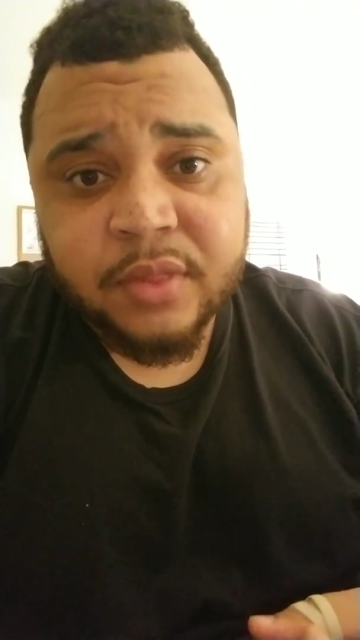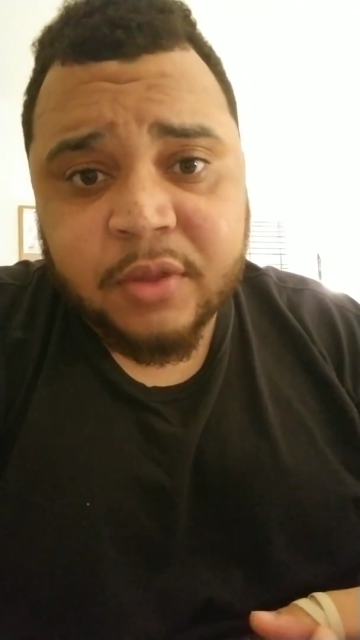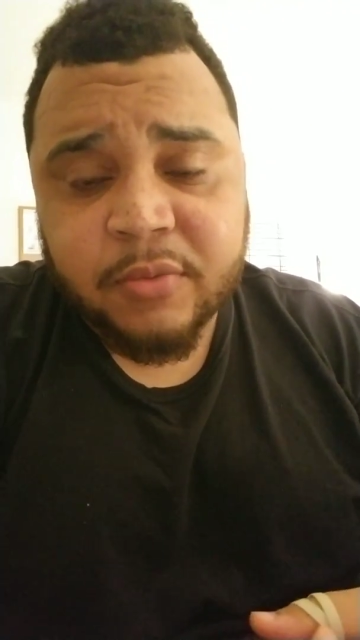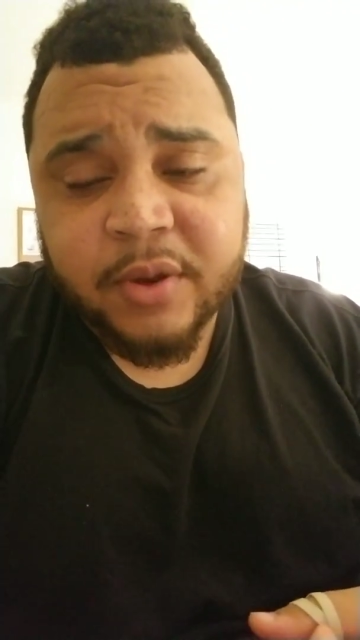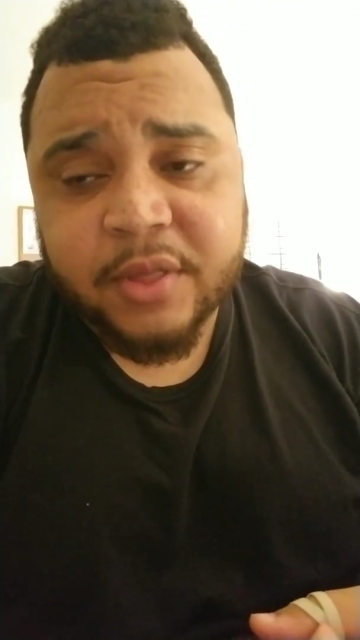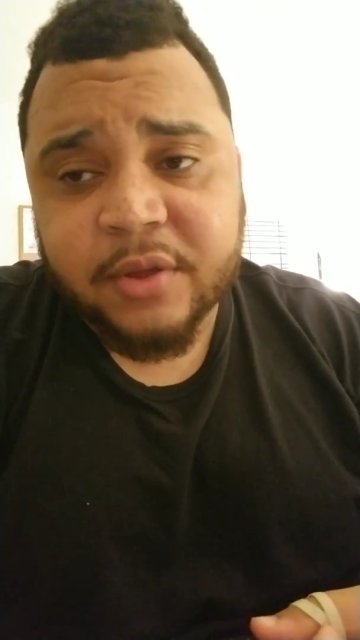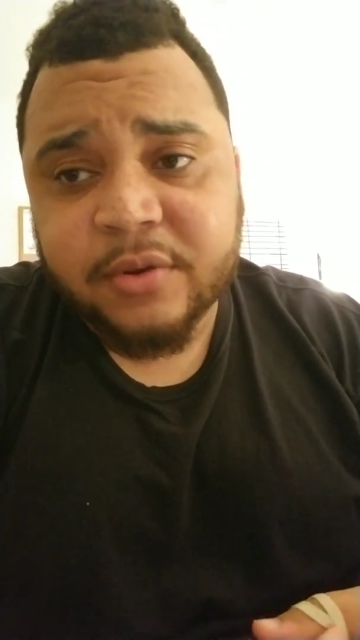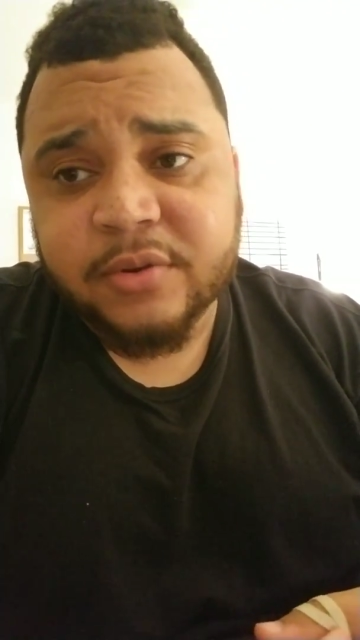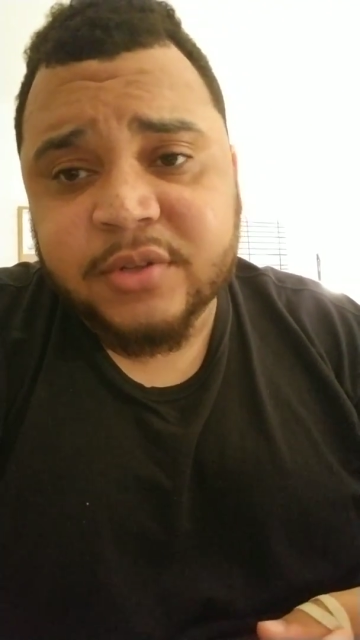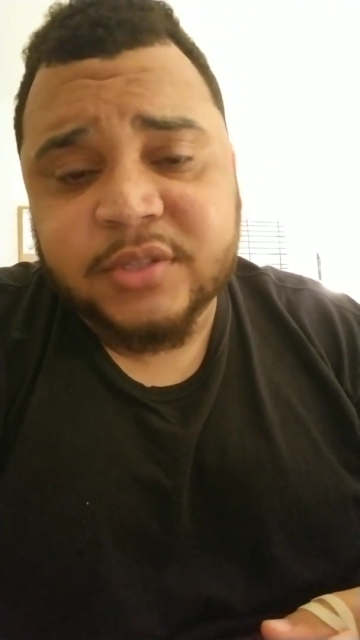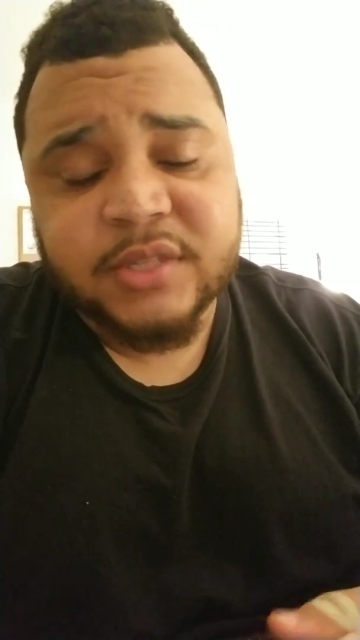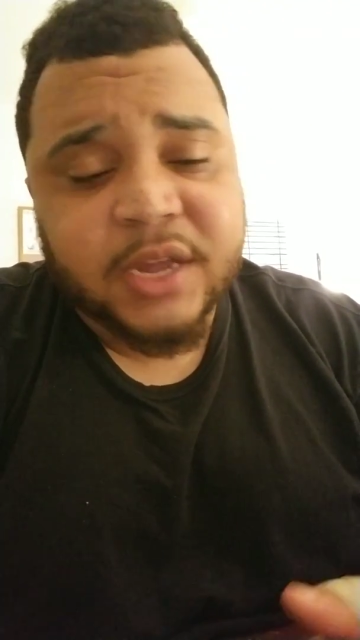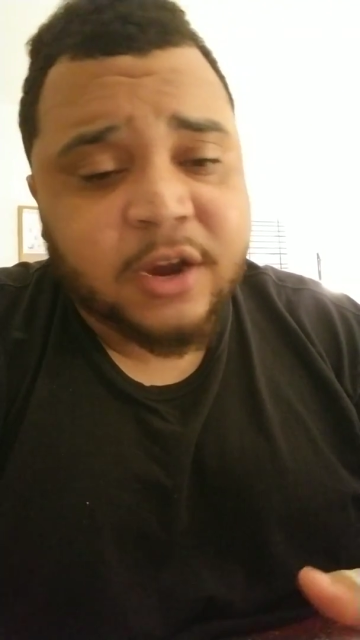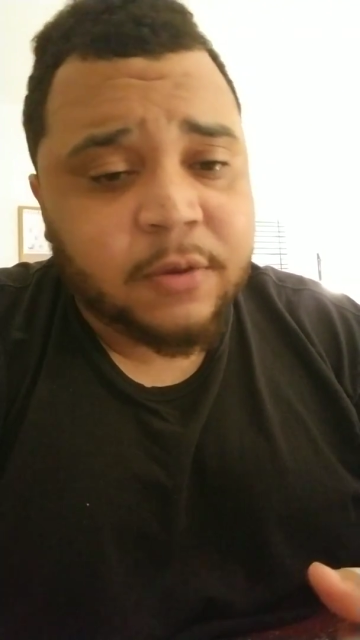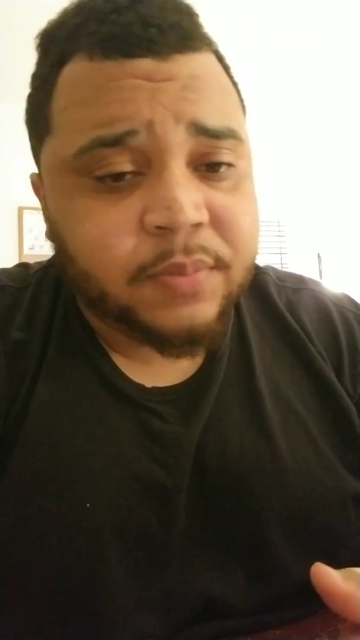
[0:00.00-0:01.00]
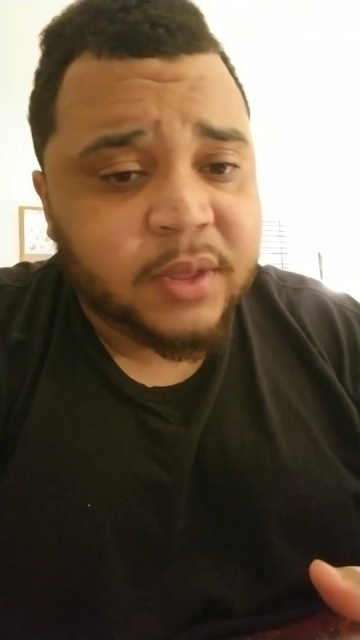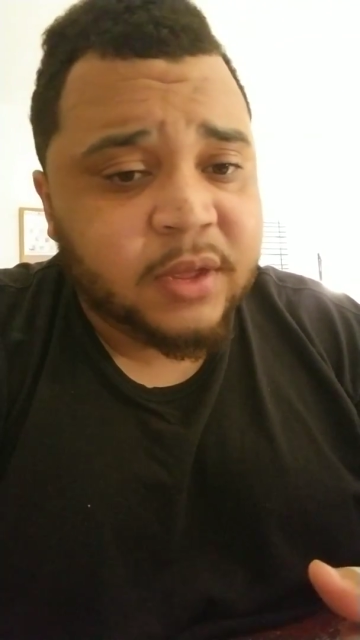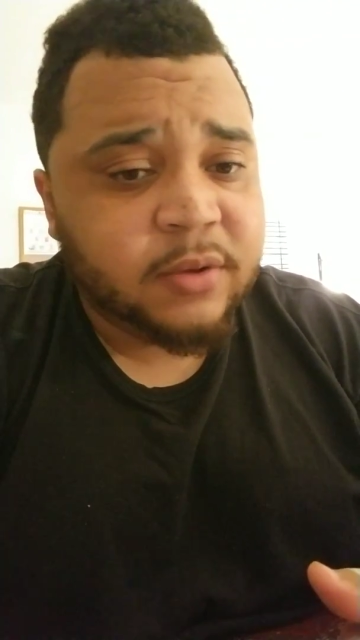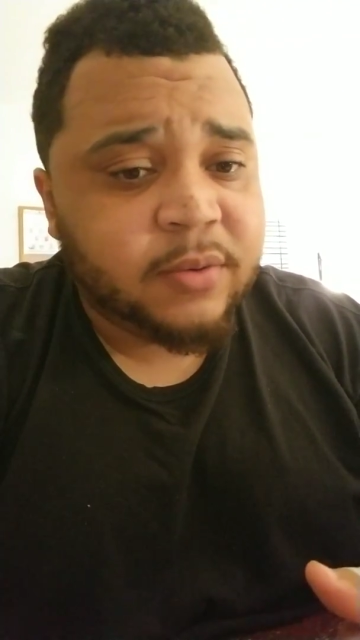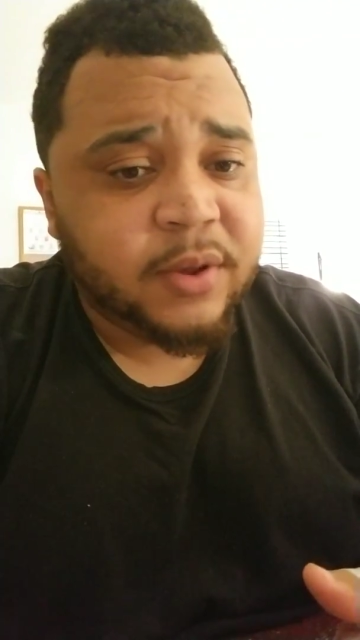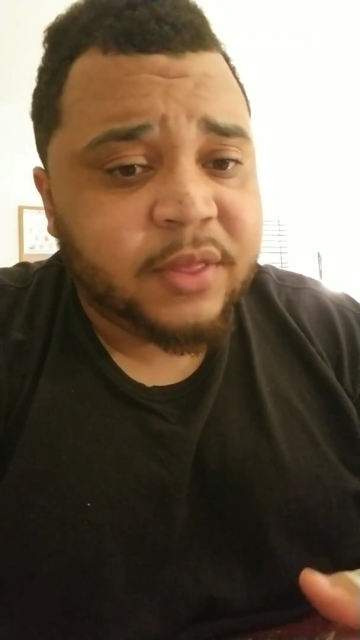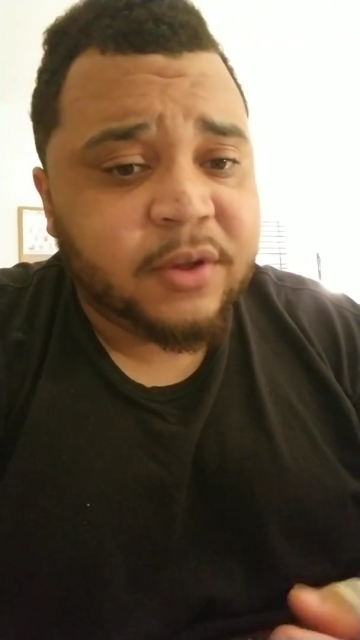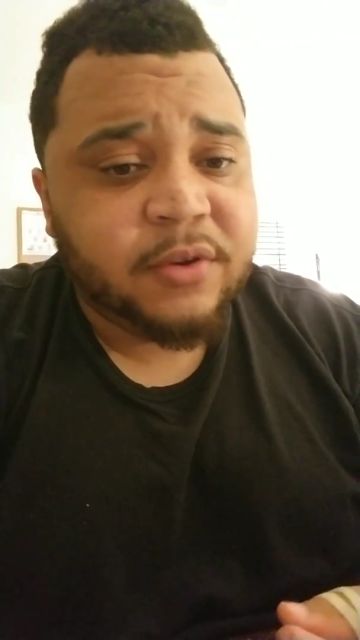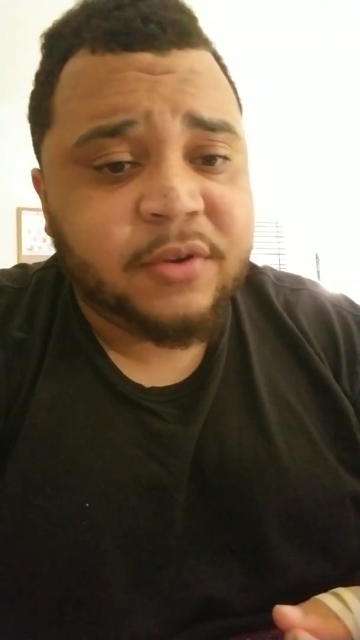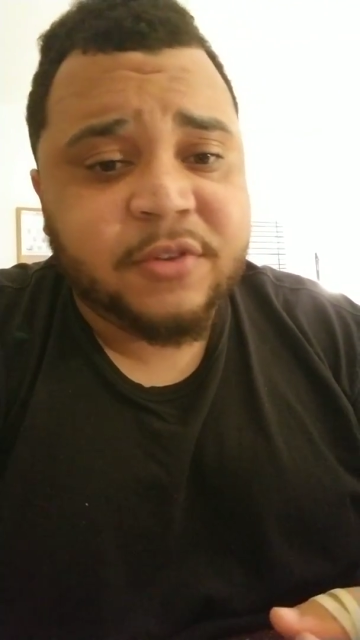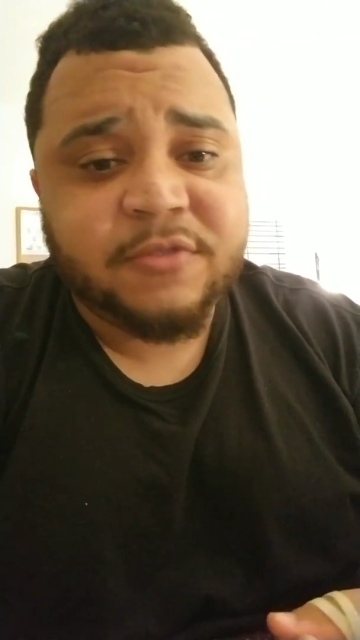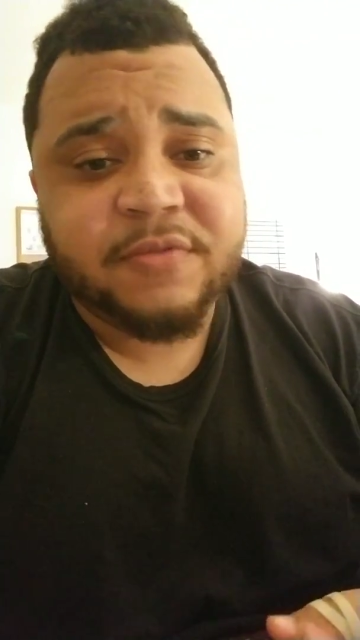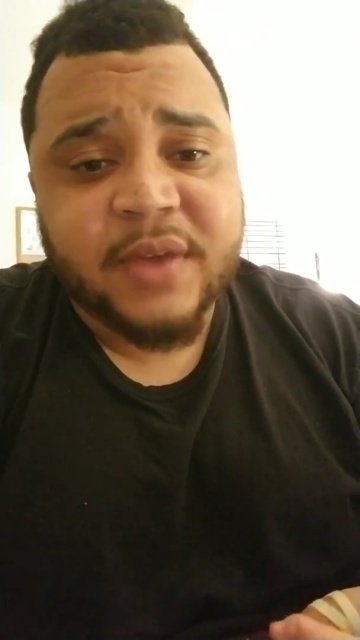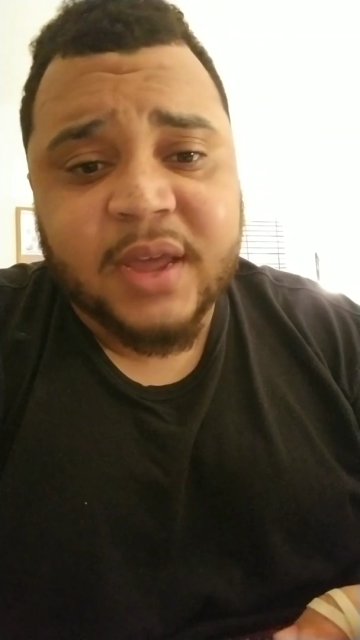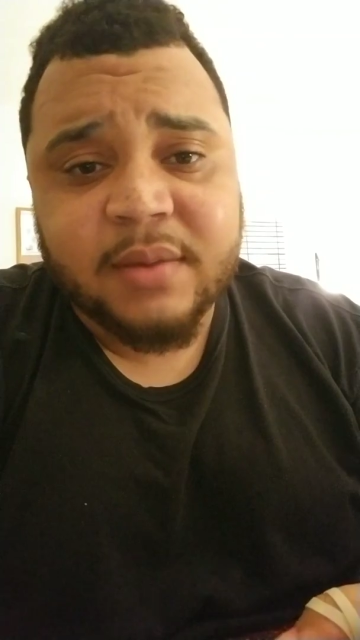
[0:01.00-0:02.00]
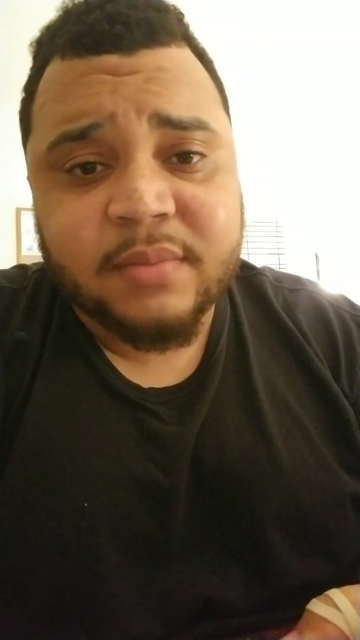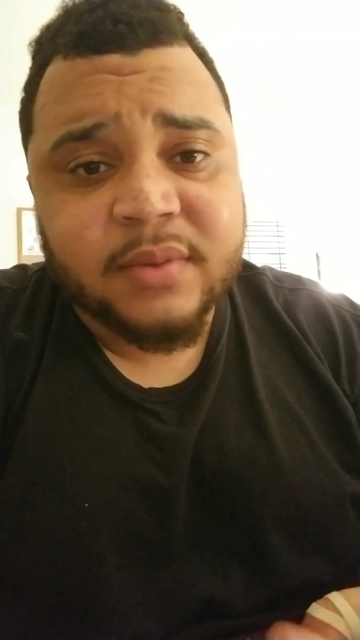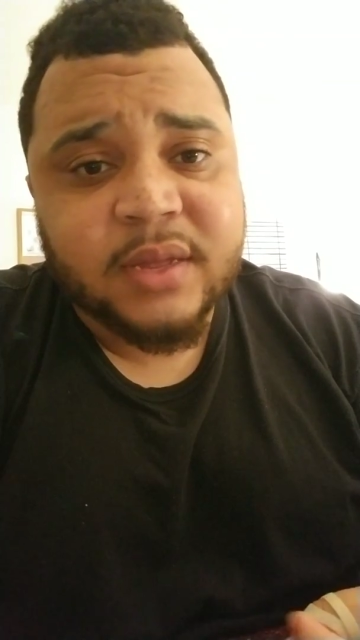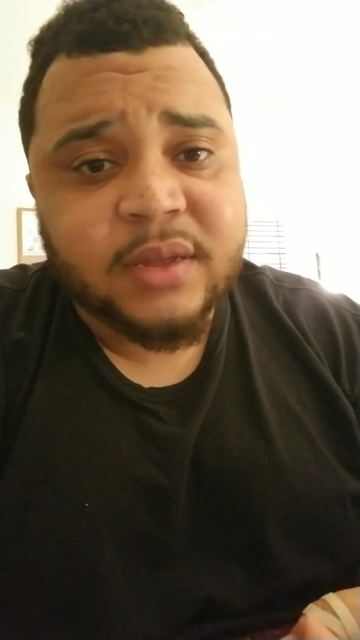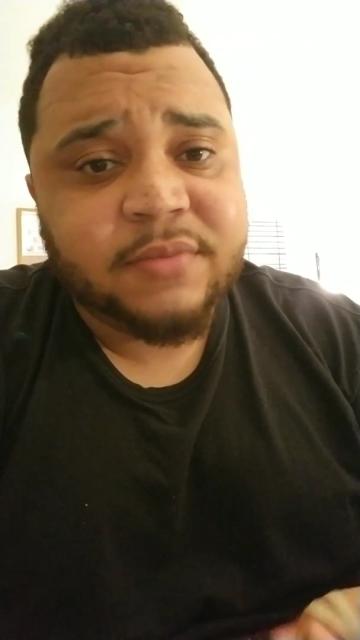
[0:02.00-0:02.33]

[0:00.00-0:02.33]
Whether it was therapy, whether it was family,